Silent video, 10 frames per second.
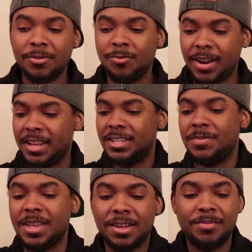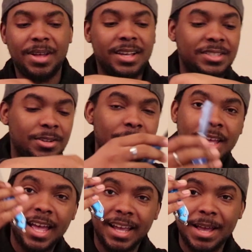ready to be unboxed. So
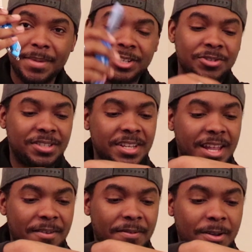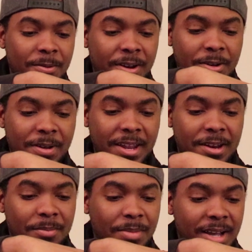I got my trusty knife here. We're gonna go ahead
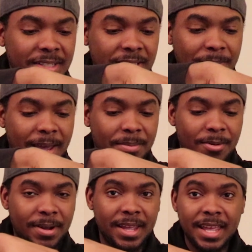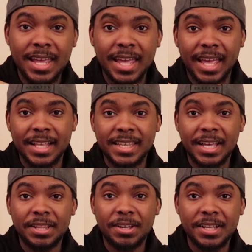and unbox this bad boy and
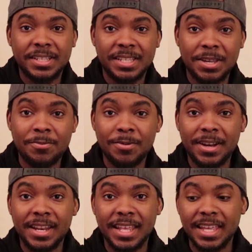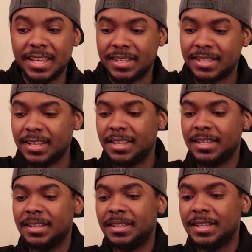take a look and see what it is.
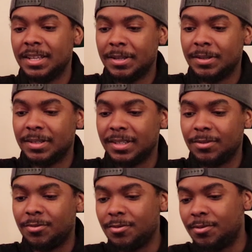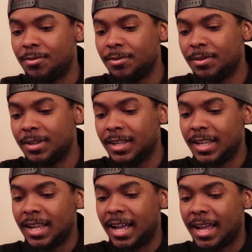Ooh,
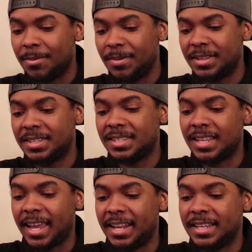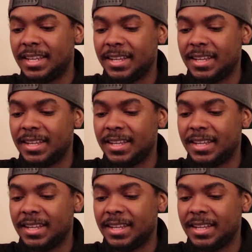I am excited.